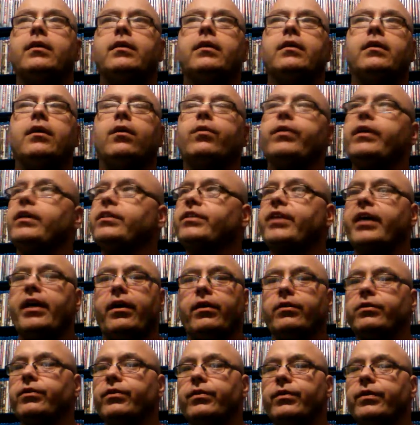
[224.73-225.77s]
his
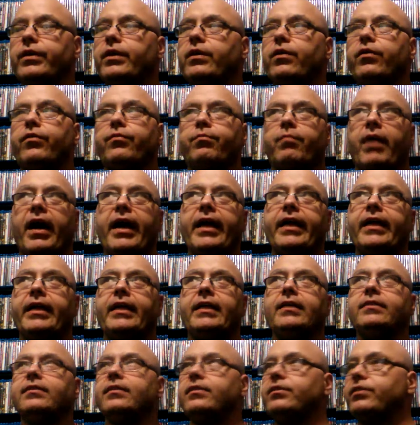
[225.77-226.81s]
character, of Mike,
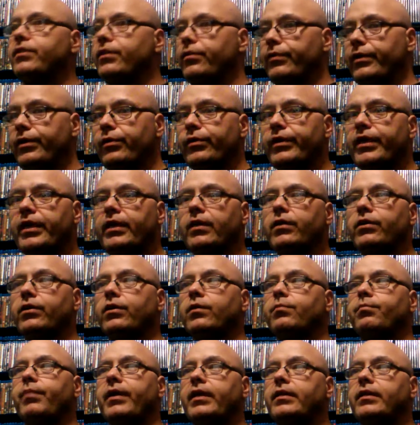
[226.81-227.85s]
he's a serial
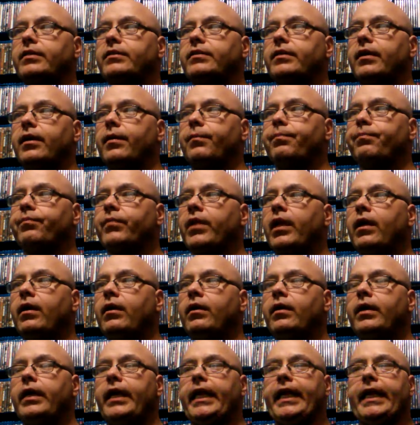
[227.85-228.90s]
killer, but
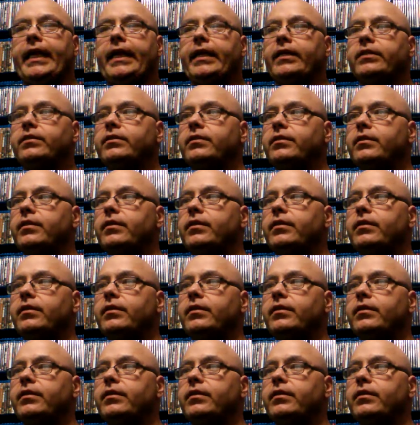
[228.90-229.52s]
he's,